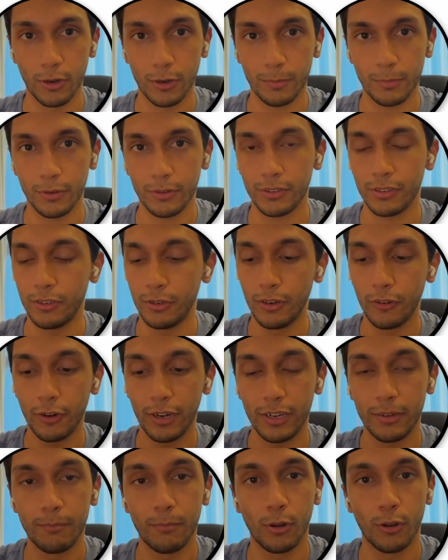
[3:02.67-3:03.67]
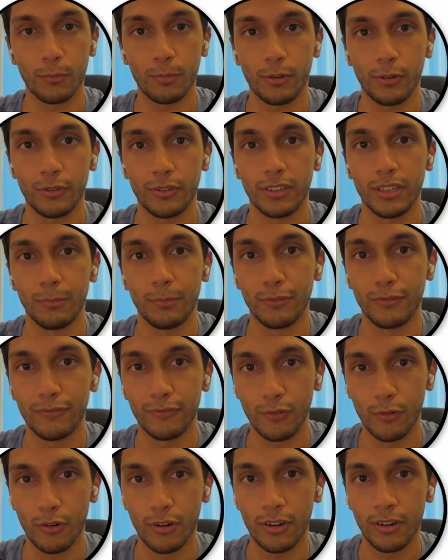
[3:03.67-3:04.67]
blog post. You created blog post number
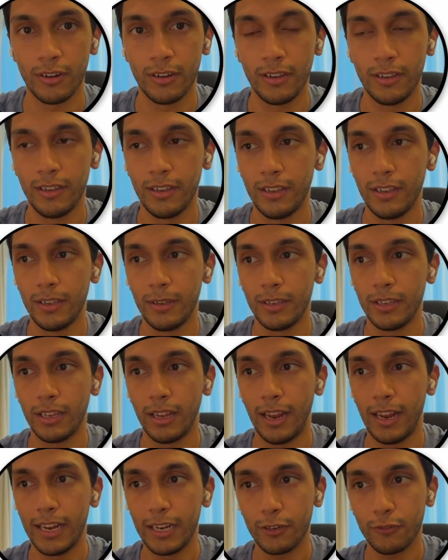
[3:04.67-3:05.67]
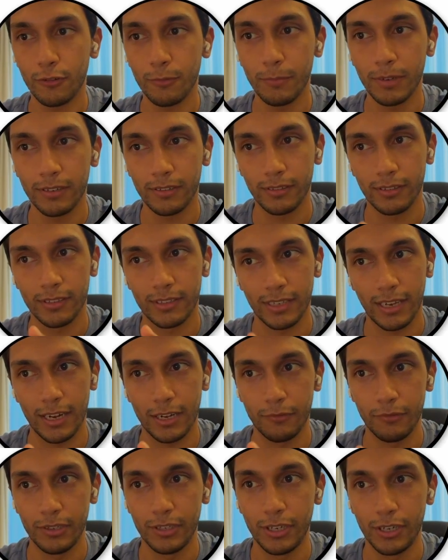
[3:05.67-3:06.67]
four. Incremental
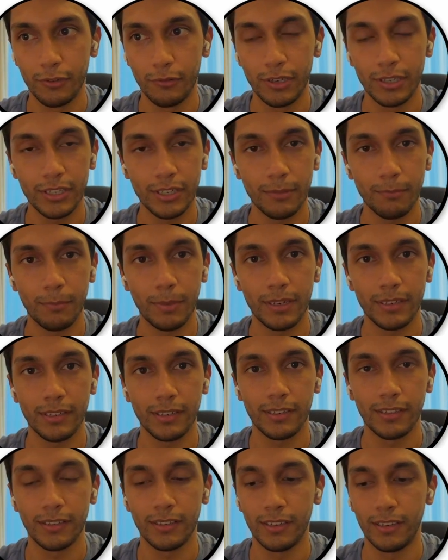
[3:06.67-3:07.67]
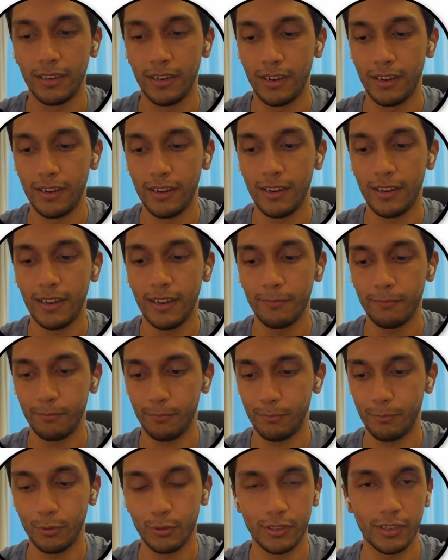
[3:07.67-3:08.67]
static regeneration basically
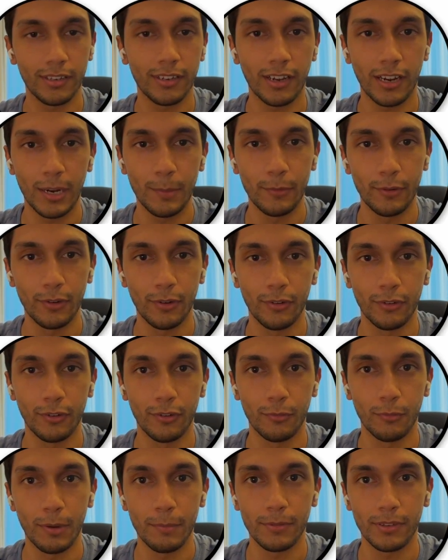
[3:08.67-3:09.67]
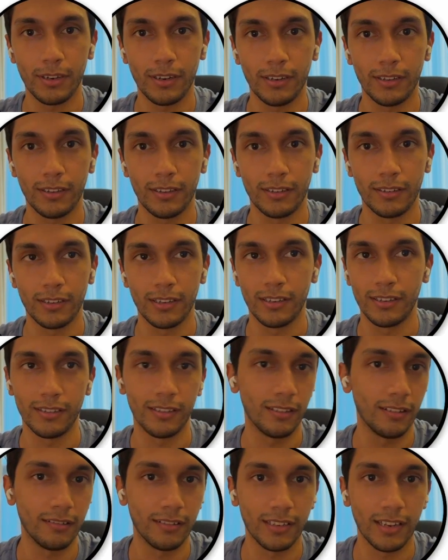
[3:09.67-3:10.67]
puts a timer on your website that
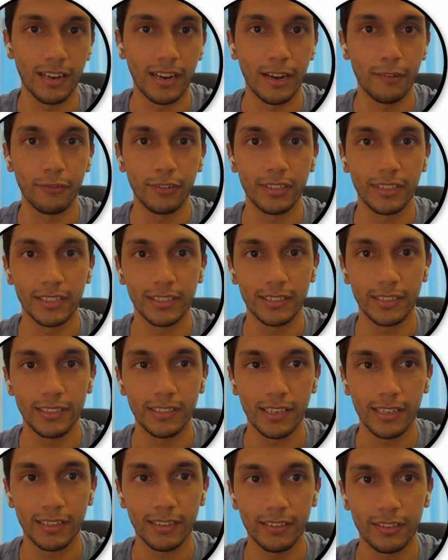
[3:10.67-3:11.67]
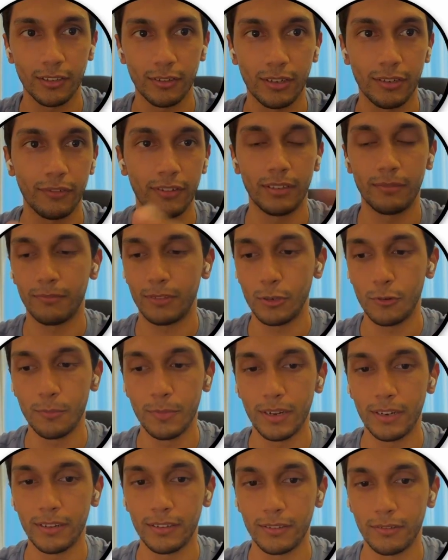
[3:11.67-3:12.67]
says, say, every 60 seconds or every two
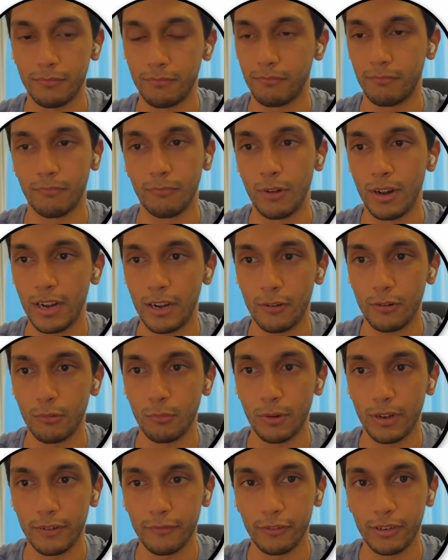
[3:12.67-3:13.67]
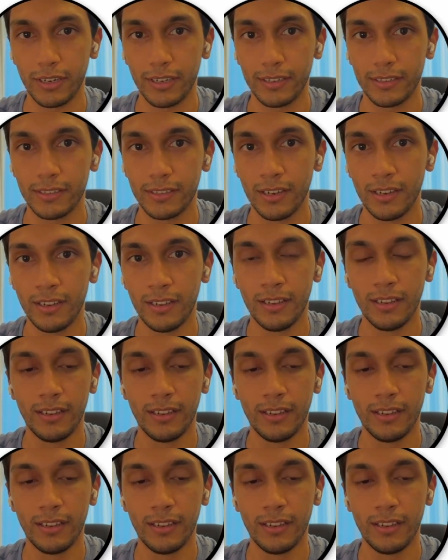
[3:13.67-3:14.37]
minutes, one hour, whatever it is,